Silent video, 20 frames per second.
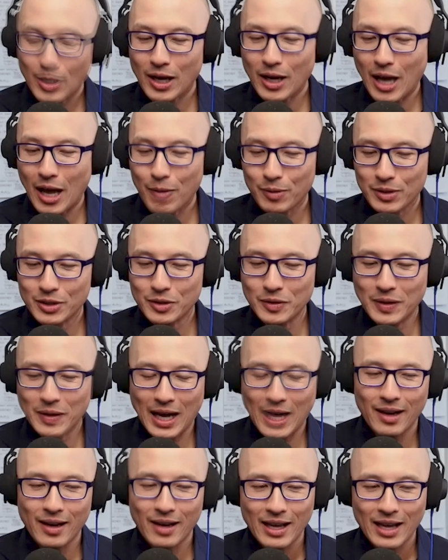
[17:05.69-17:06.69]
So I would
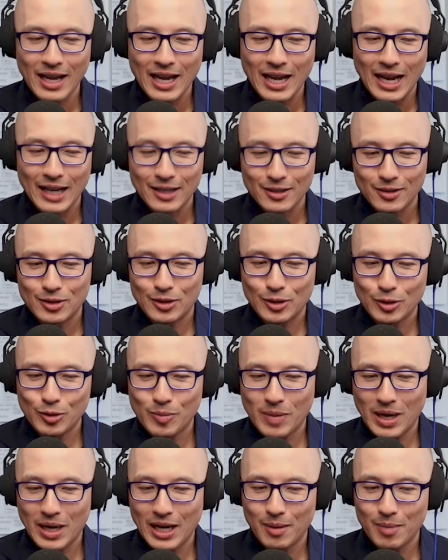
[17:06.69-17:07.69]
do that.
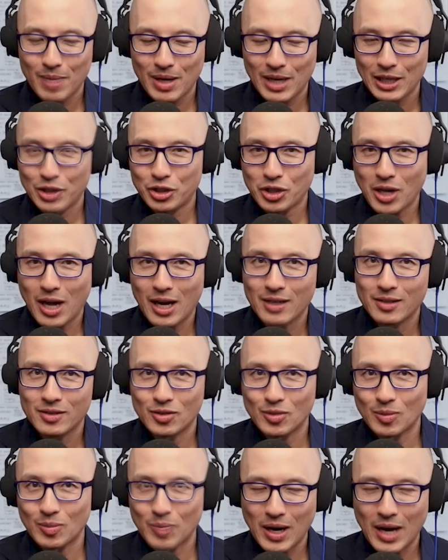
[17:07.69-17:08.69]
And to my
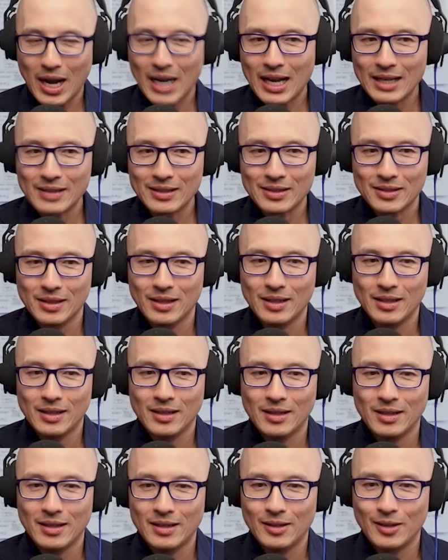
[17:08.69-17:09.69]
shock and surprise,
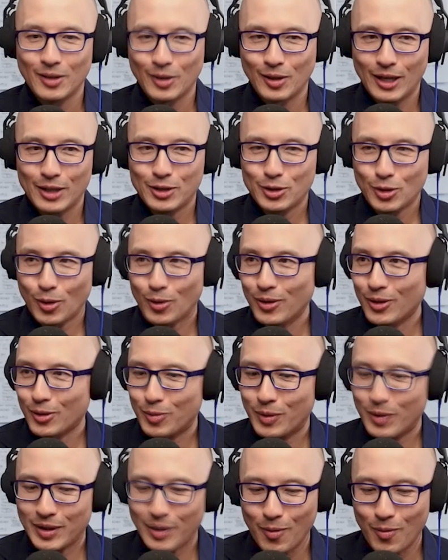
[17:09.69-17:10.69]
the clients
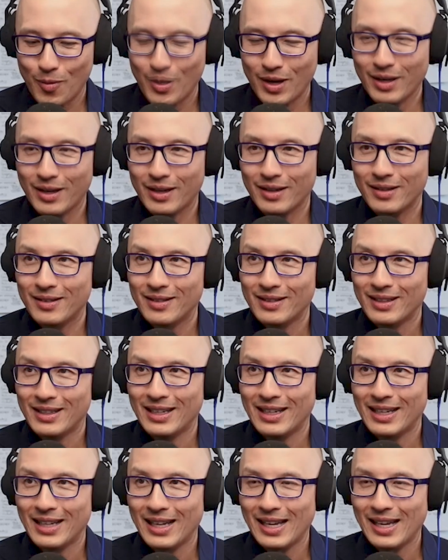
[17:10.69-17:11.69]
told us what they
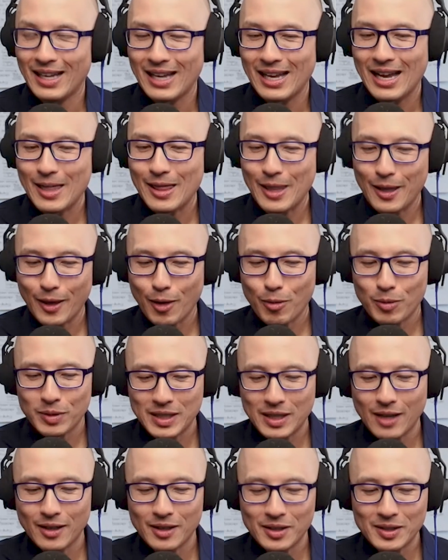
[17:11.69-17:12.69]
wanted. And
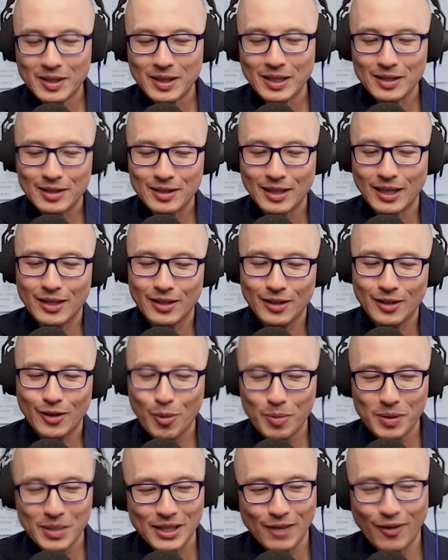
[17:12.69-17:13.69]
then they would tell us things
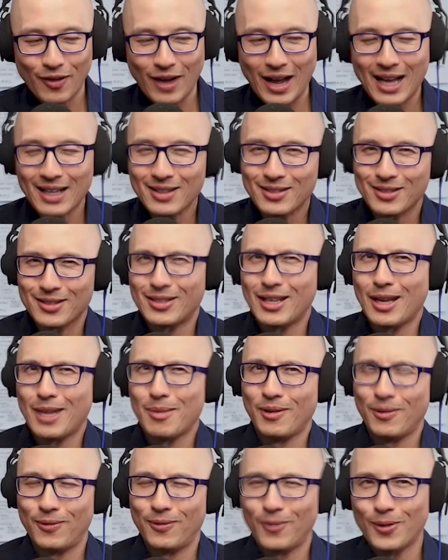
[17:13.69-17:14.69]
like, nobody's ever asked
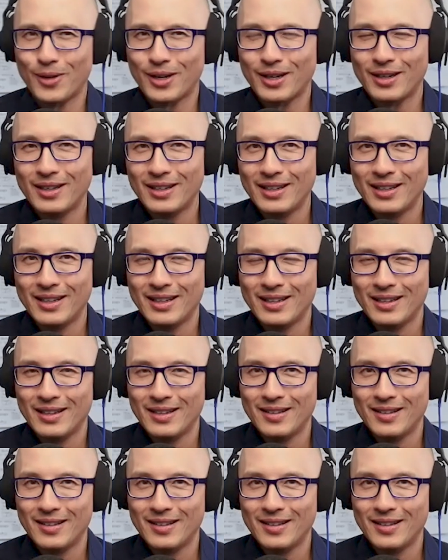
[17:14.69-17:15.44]
us that before.